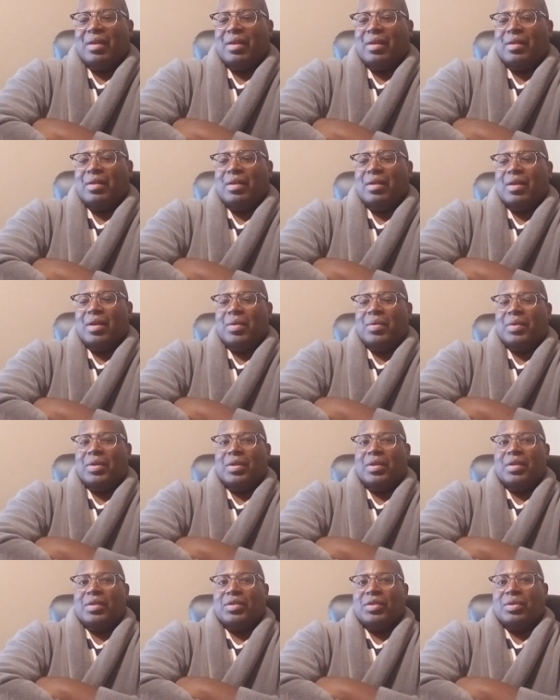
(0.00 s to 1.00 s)
And you know
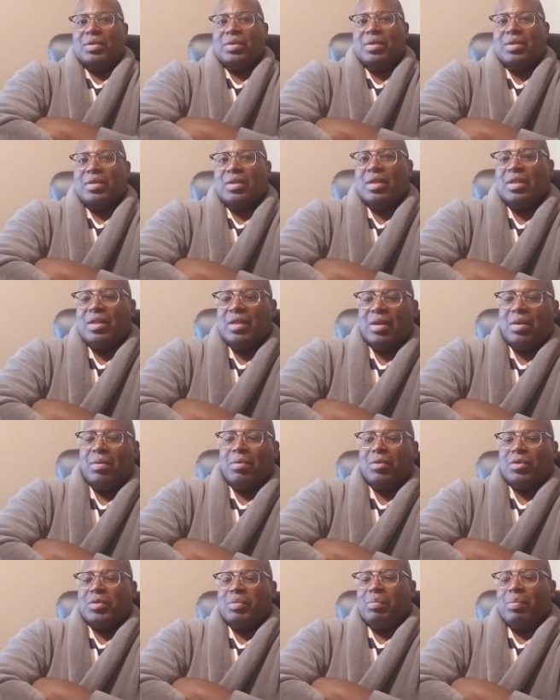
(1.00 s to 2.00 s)
it, it's good that the
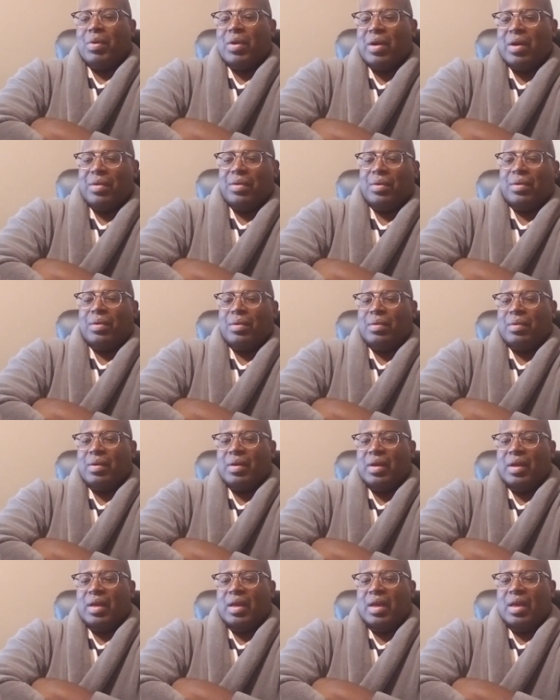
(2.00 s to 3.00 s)
owner's brother,
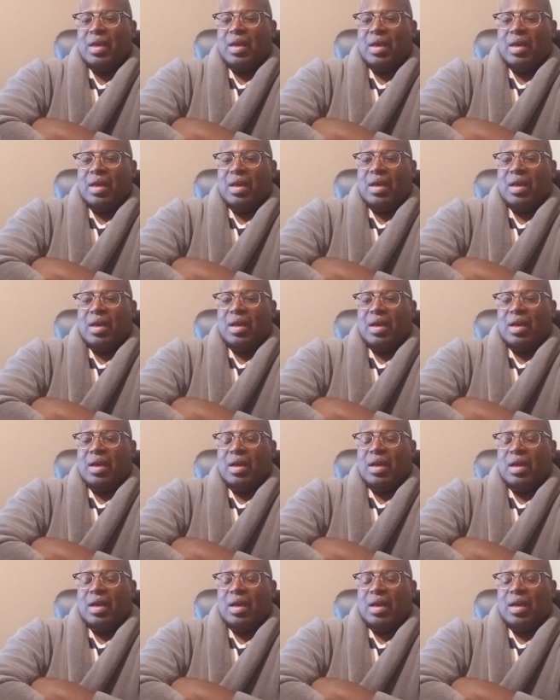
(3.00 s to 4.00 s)

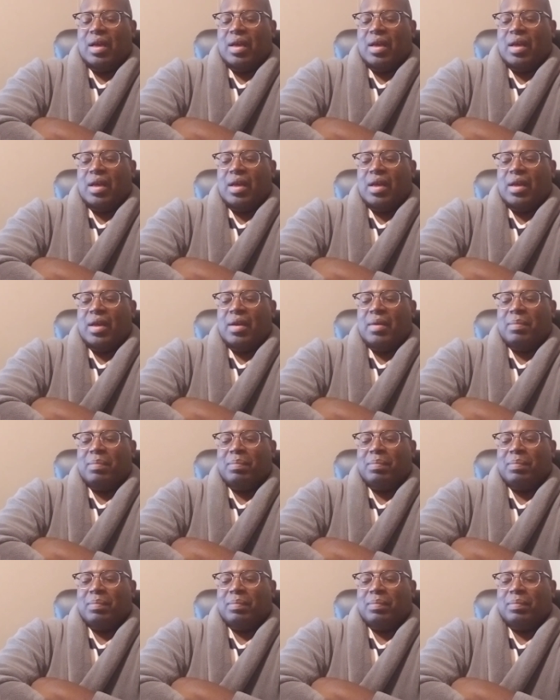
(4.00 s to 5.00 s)
uh,
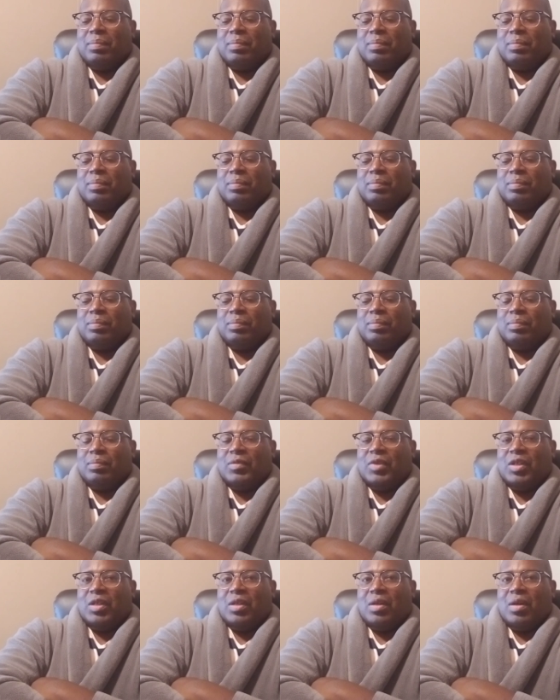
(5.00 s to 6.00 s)

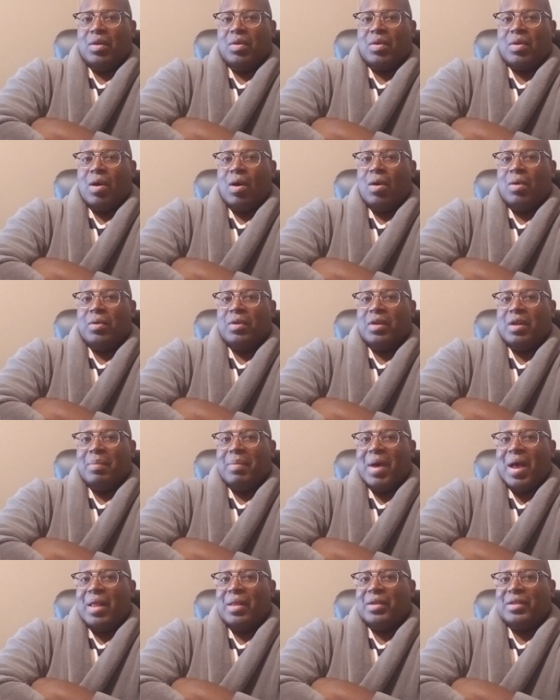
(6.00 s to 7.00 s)
you know, called and
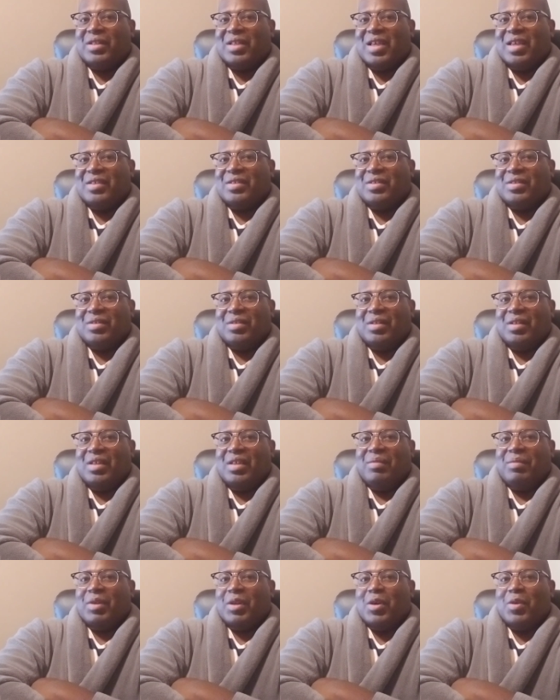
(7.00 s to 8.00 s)
apologized and
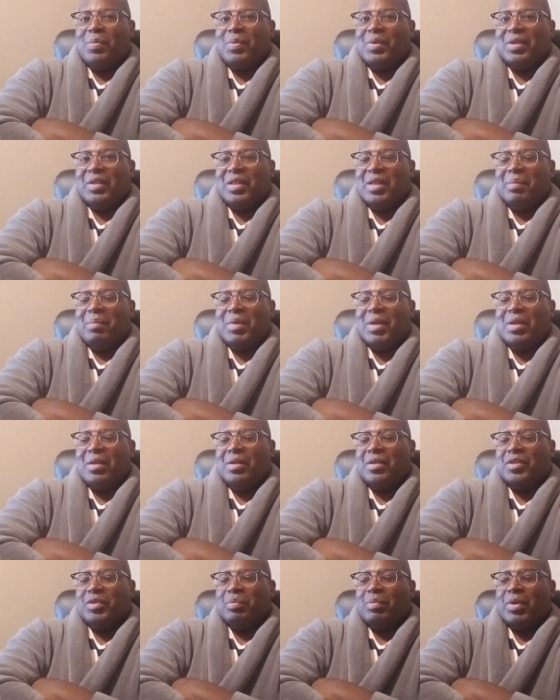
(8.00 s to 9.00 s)
even openly admitted
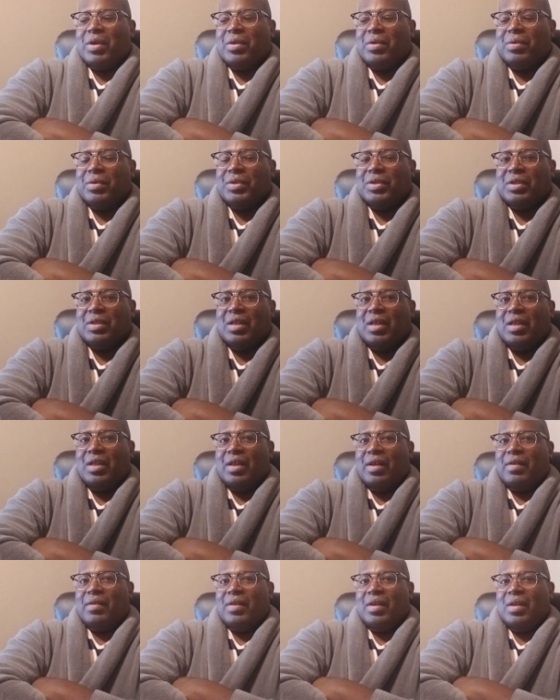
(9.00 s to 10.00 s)
his brother is an
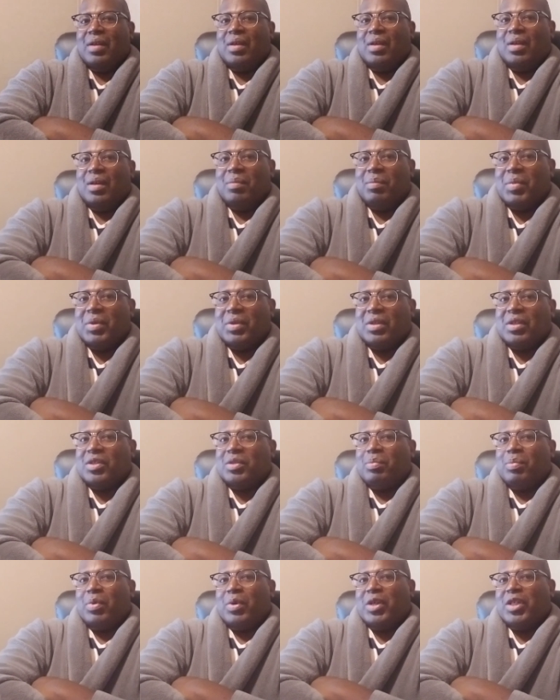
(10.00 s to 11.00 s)
idiot. But this
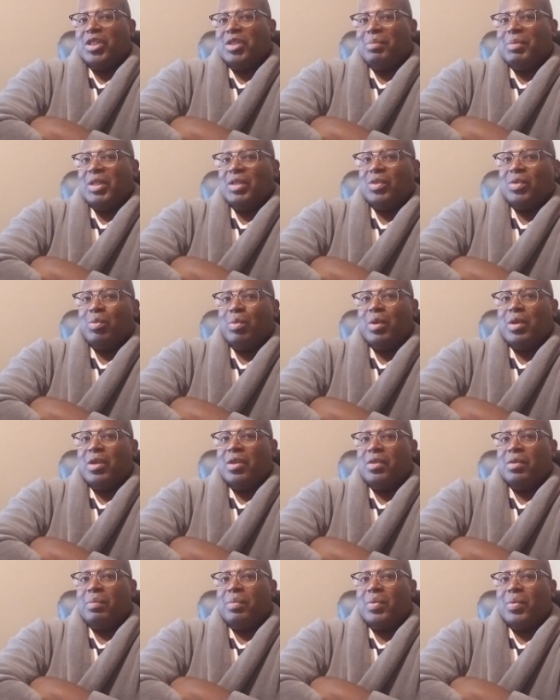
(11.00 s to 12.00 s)
brings me to
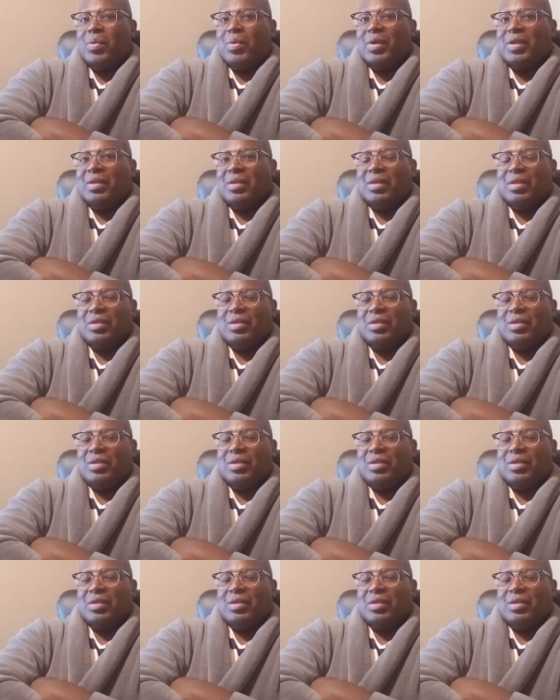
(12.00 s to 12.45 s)
another point.